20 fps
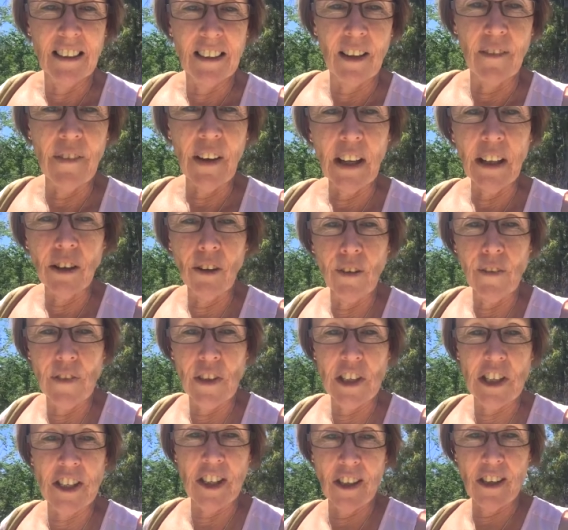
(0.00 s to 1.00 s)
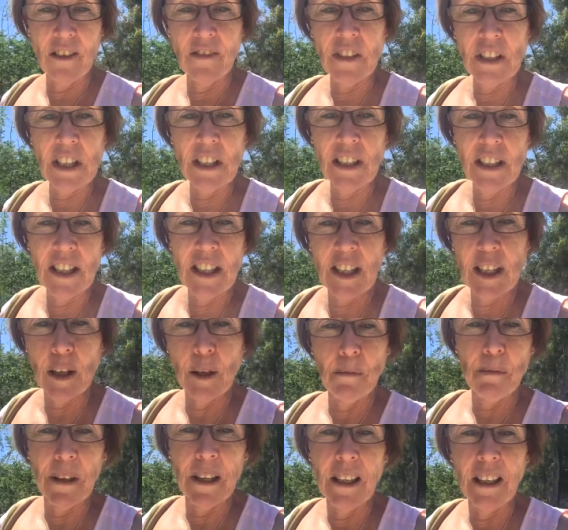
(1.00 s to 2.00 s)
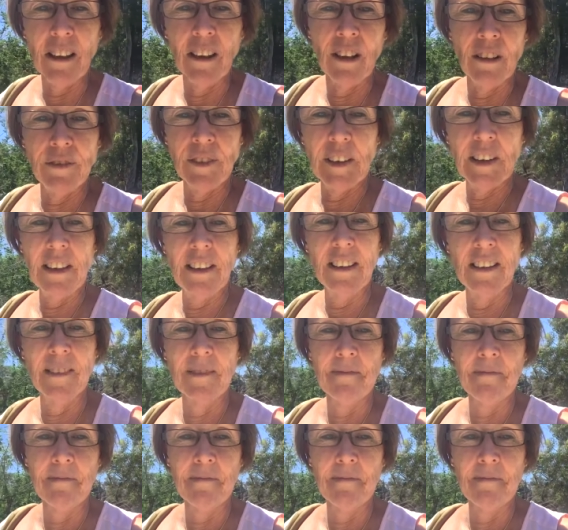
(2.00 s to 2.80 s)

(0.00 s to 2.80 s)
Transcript: the value of the services that are being offered.